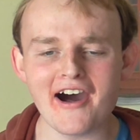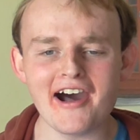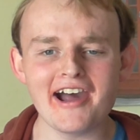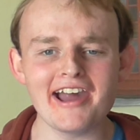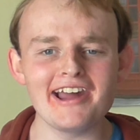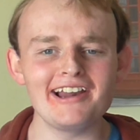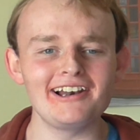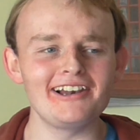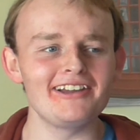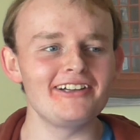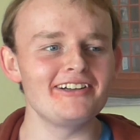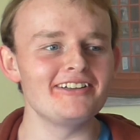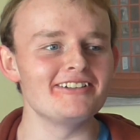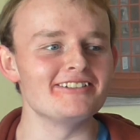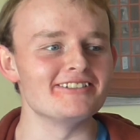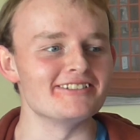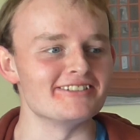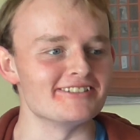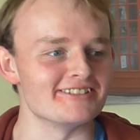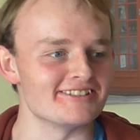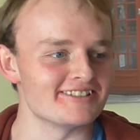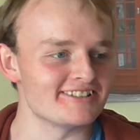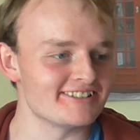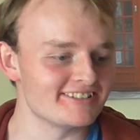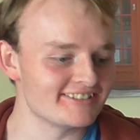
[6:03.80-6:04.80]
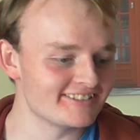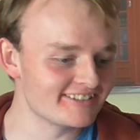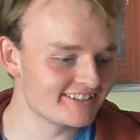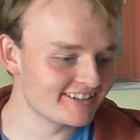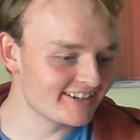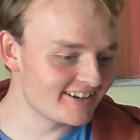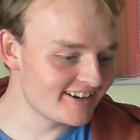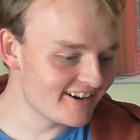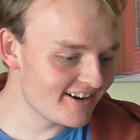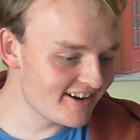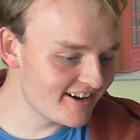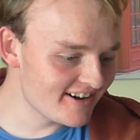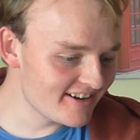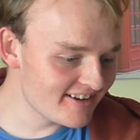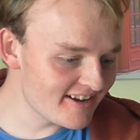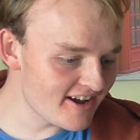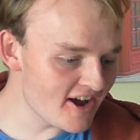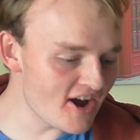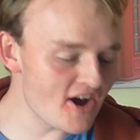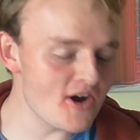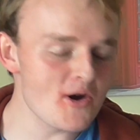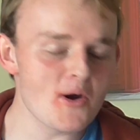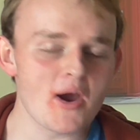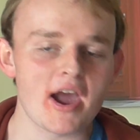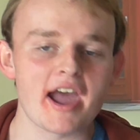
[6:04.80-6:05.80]
Ireland!
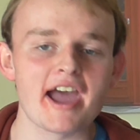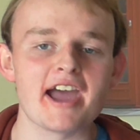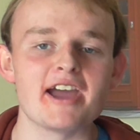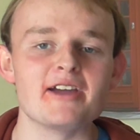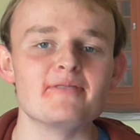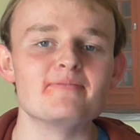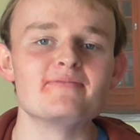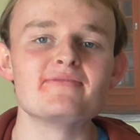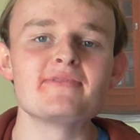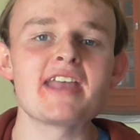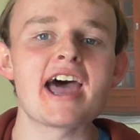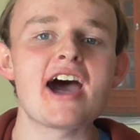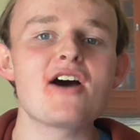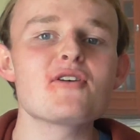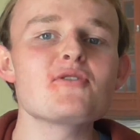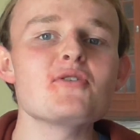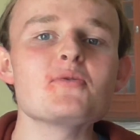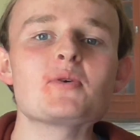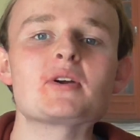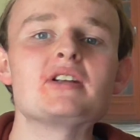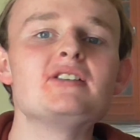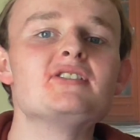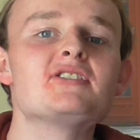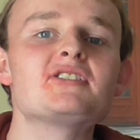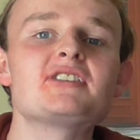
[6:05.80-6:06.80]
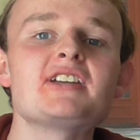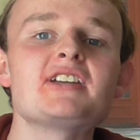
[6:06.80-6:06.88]
Okay, now you can